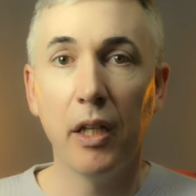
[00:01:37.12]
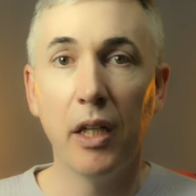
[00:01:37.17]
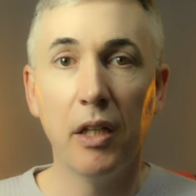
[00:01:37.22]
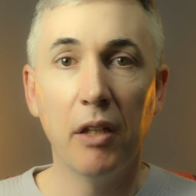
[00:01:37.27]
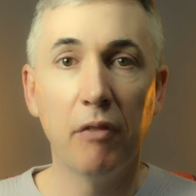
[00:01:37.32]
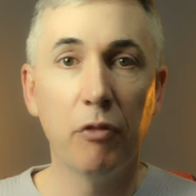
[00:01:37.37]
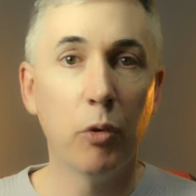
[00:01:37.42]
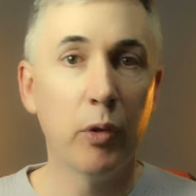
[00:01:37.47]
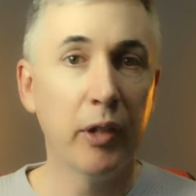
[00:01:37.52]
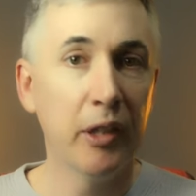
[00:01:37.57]

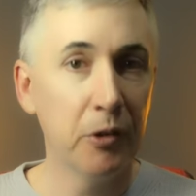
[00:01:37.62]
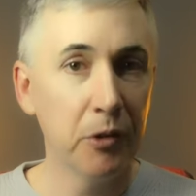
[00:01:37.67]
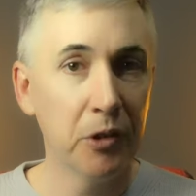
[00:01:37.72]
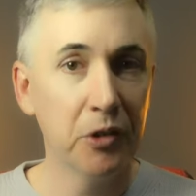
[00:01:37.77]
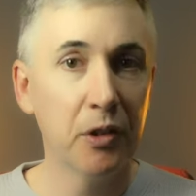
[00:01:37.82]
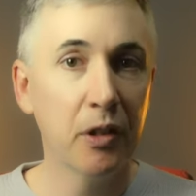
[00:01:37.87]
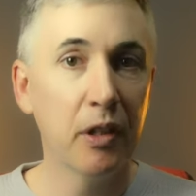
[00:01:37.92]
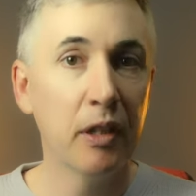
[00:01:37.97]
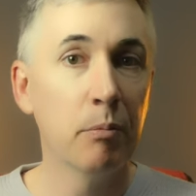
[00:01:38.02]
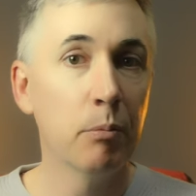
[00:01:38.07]
If you're
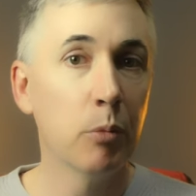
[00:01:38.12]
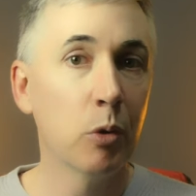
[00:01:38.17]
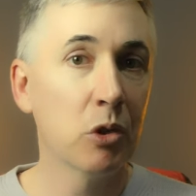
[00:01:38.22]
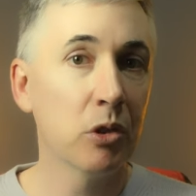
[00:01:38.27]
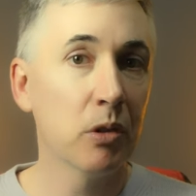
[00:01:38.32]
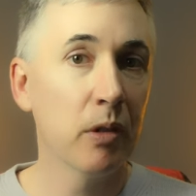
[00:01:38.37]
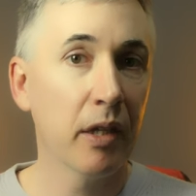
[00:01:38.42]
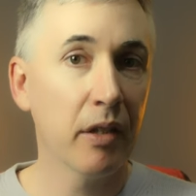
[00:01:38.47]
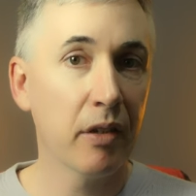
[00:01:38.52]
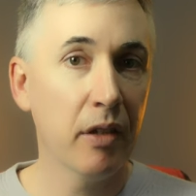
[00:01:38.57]
interested in
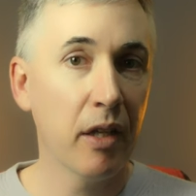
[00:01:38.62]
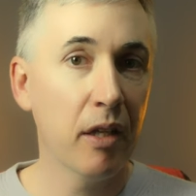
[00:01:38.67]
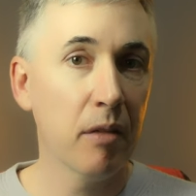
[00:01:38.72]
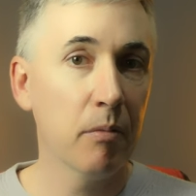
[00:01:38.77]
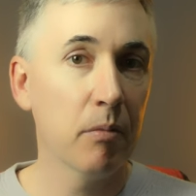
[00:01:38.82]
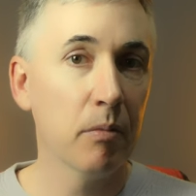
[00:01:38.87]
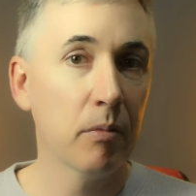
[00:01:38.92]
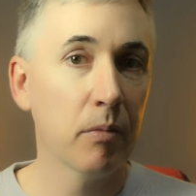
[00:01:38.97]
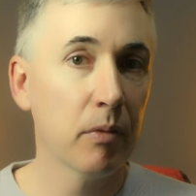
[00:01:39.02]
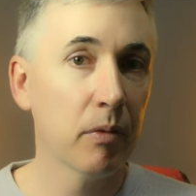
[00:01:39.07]
books like that,
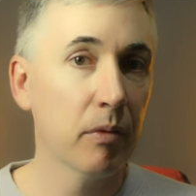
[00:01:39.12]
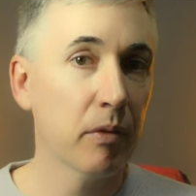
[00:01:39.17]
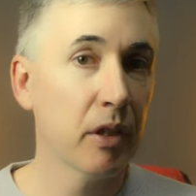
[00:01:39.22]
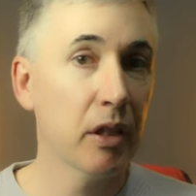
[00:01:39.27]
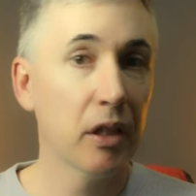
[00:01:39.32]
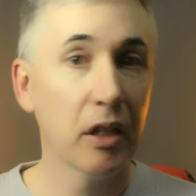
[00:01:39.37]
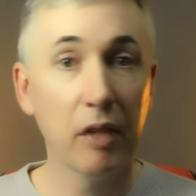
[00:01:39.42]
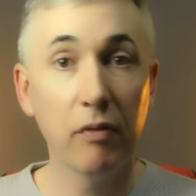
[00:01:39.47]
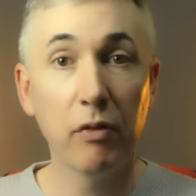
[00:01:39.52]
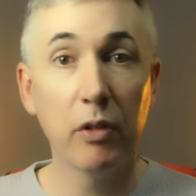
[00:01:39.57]

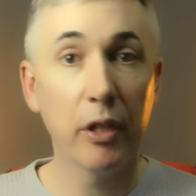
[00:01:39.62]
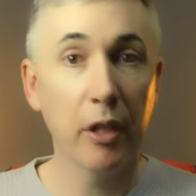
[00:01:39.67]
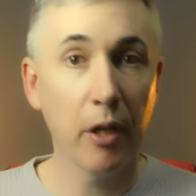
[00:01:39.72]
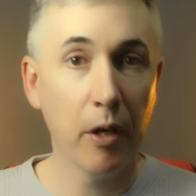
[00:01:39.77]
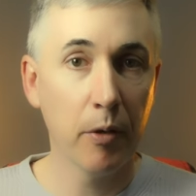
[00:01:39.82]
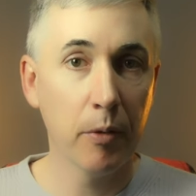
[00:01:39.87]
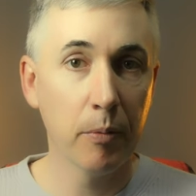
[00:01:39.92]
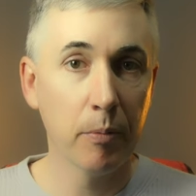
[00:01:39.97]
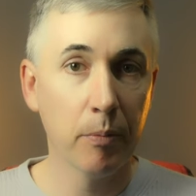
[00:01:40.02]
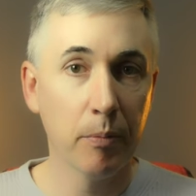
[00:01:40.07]
give it a
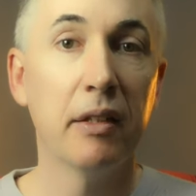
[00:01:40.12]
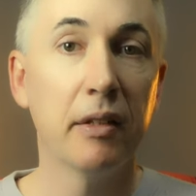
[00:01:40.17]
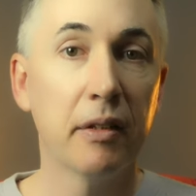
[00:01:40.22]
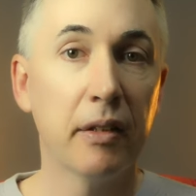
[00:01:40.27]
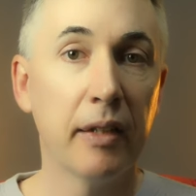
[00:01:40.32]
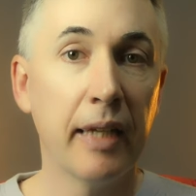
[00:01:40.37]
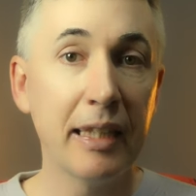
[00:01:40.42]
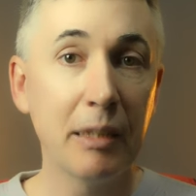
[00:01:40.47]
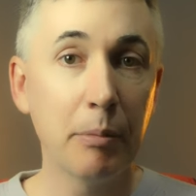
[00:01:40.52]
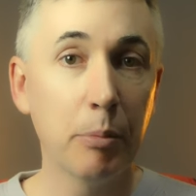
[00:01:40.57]
go.
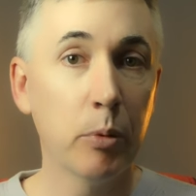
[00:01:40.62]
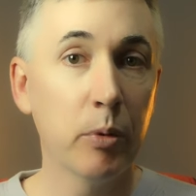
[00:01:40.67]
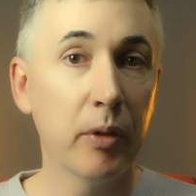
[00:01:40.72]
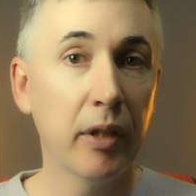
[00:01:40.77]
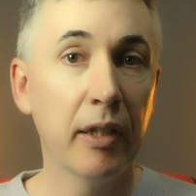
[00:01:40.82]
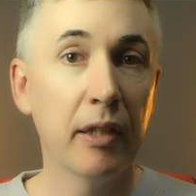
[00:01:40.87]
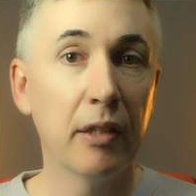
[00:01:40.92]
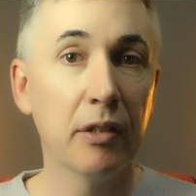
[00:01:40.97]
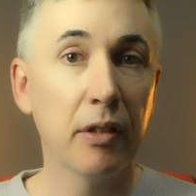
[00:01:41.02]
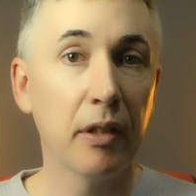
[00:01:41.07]
The next book
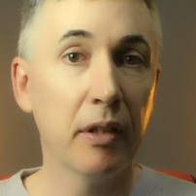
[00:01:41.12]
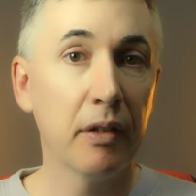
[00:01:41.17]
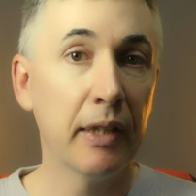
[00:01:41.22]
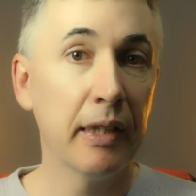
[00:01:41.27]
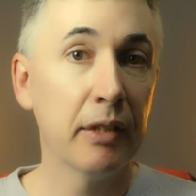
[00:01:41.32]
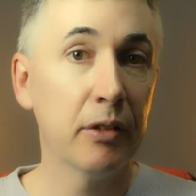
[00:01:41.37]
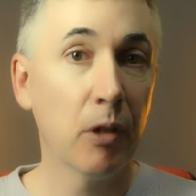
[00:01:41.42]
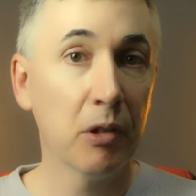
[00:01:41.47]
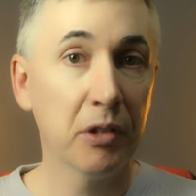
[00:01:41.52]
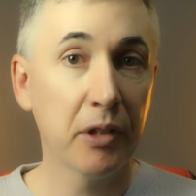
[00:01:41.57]
is The
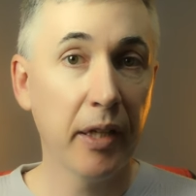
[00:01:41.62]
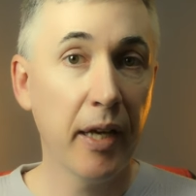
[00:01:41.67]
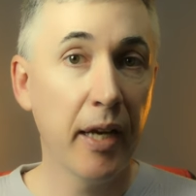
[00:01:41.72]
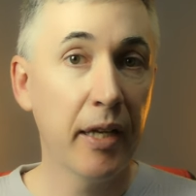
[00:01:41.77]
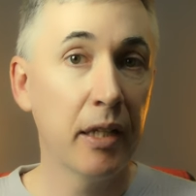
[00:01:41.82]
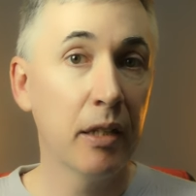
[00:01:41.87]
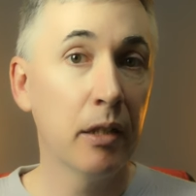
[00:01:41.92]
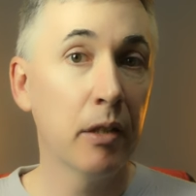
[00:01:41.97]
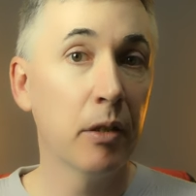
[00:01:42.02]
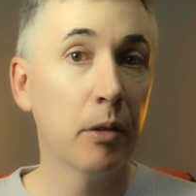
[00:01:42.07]

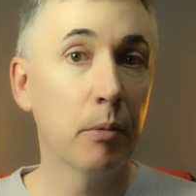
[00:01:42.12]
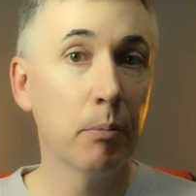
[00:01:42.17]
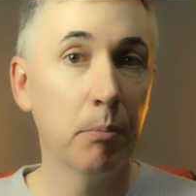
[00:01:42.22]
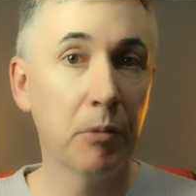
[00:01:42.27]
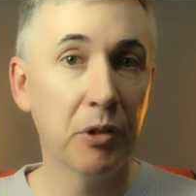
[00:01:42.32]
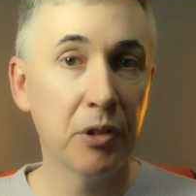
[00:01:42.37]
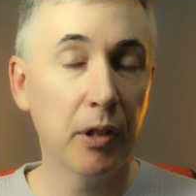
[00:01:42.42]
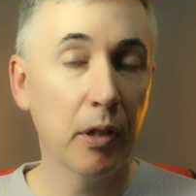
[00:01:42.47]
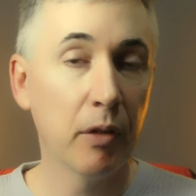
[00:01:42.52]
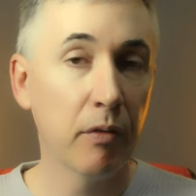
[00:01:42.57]
Intoxicating
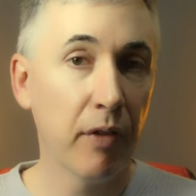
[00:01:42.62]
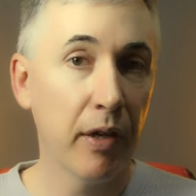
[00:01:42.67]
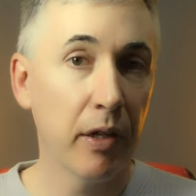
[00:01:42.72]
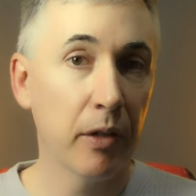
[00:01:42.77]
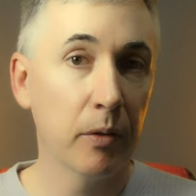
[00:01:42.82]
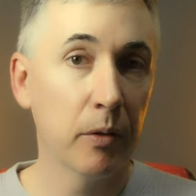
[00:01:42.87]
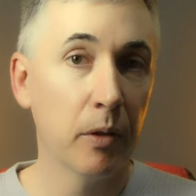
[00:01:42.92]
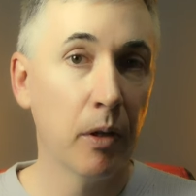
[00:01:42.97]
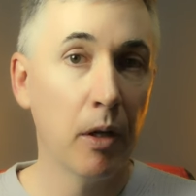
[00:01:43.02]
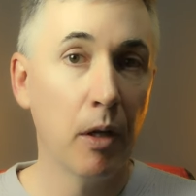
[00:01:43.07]
Mr.
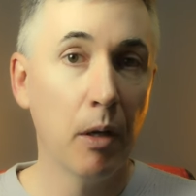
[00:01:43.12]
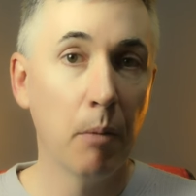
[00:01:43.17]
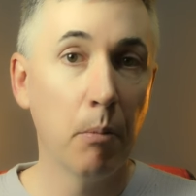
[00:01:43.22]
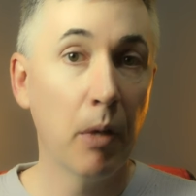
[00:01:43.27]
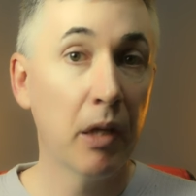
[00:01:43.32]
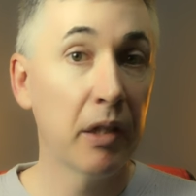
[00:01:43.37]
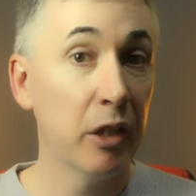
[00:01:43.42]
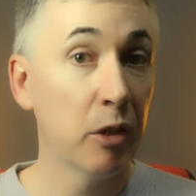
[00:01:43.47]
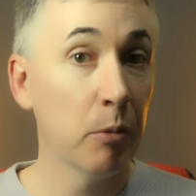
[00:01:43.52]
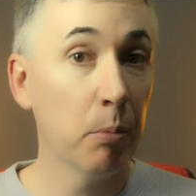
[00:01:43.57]
Lavelle
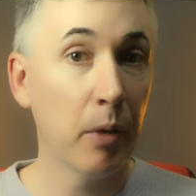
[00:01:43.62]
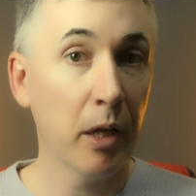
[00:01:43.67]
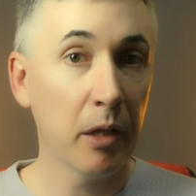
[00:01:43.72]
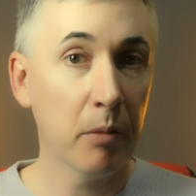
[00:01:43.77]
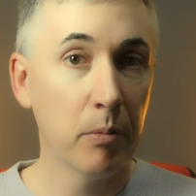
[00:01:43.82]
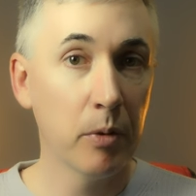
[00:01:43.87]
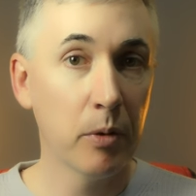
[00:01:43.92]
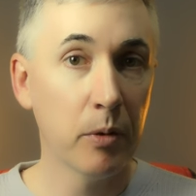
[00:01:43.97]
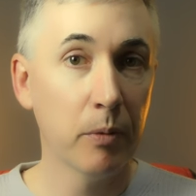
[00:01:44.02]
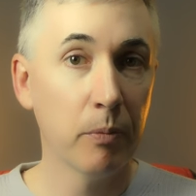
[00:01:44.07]
by Neil
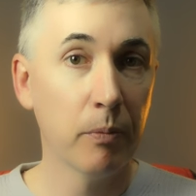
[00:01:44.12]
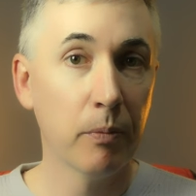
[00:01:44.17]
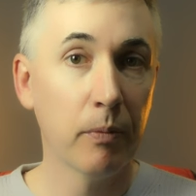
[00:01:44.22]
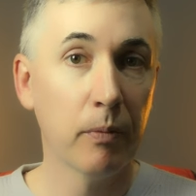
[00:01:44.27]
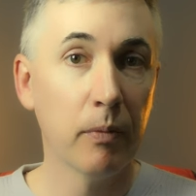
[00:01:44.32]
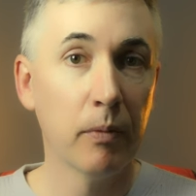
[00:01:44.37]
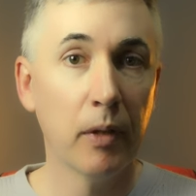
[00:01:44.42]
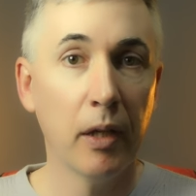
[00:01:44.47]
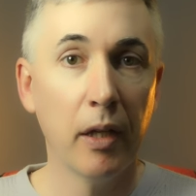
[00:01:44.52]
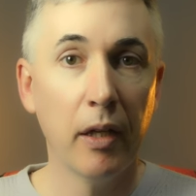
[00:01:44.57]
Blackmore.
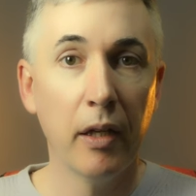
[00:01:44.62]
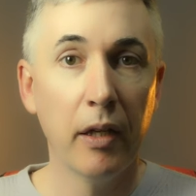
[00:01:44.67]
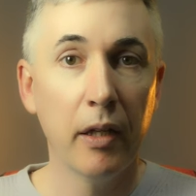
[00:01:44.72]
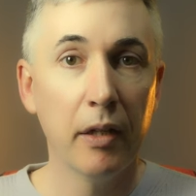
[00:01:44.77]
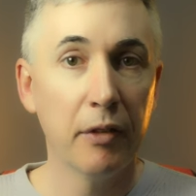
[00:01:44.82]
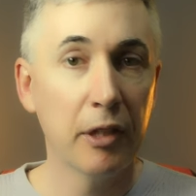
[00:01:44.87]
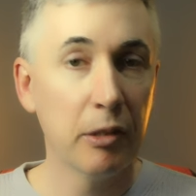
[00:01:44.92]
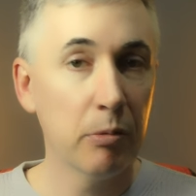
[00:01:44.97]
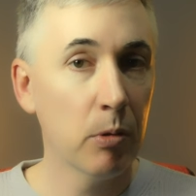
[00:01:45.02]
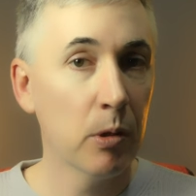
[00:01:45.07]

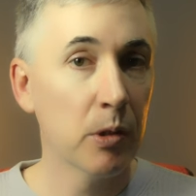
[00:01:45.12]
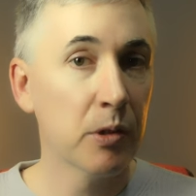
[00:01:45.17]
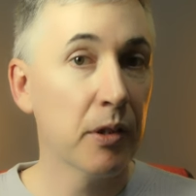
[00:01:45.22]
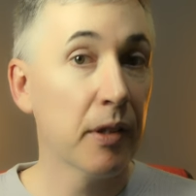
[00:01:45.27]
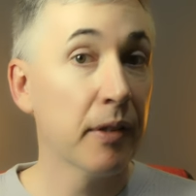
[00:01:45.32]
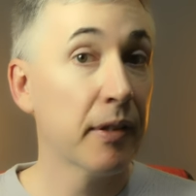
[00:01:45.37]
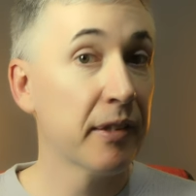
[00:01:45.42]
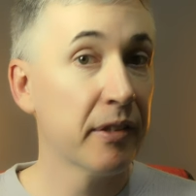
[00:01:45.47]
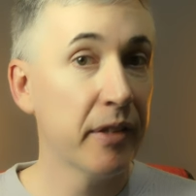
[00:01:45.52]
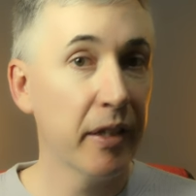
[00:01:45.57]
This
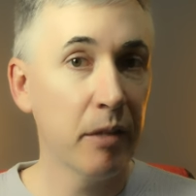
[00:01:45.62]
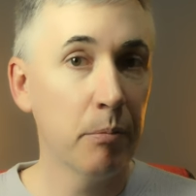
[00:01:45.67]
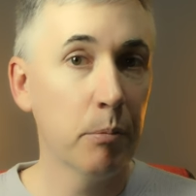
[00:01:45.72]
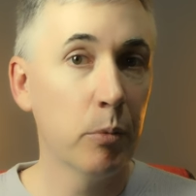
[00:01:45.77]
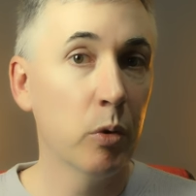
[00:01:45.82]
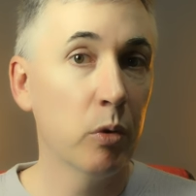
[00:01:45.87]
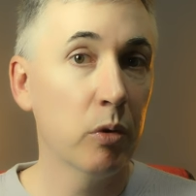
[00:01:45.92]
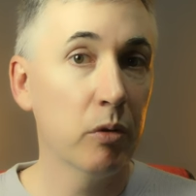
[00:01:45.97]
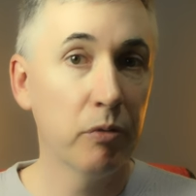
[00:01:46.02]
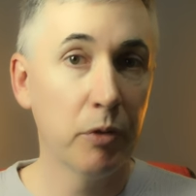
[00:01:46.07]
was the second
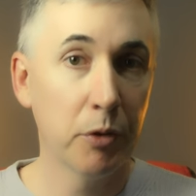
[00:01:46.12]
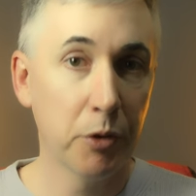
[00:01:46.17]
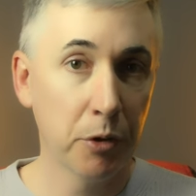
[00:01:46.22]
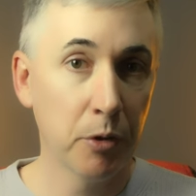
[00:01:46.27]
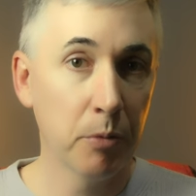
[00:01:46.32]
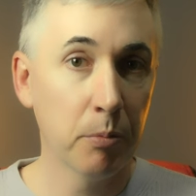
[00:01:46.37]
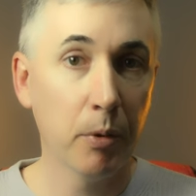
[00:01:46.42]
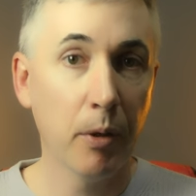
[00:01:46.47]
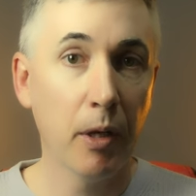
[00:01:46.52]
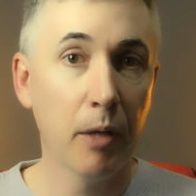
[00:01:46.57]
book for
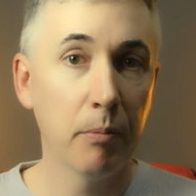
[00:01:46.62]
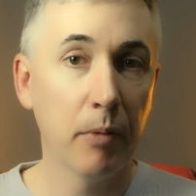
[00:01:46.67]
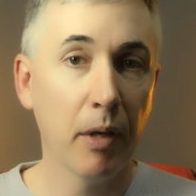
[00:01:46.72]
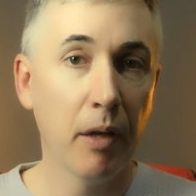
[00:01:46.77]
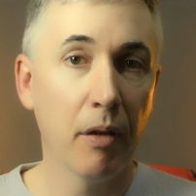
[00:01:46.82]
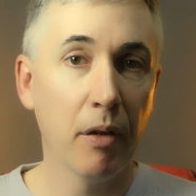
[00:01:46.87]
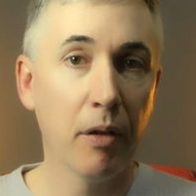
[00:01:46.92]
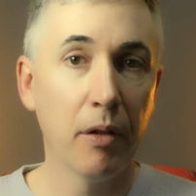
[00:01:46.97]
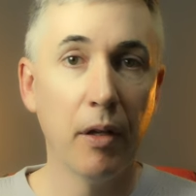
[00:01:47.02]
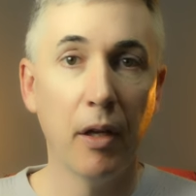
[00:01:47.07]
June Pride
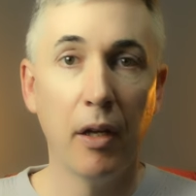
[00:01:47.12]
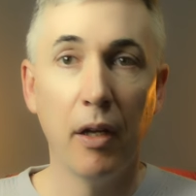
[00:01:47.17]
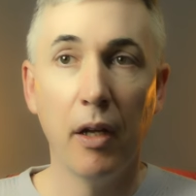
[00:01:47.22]
Month.